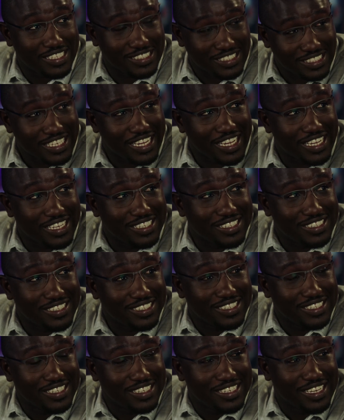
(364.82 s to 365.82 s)
Say
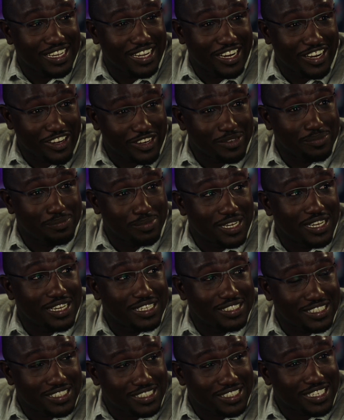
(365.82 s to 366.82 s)
Air
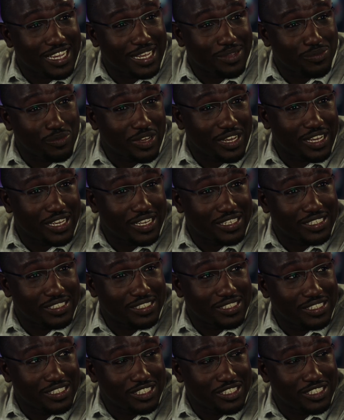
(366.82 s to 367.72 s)
Bud the same way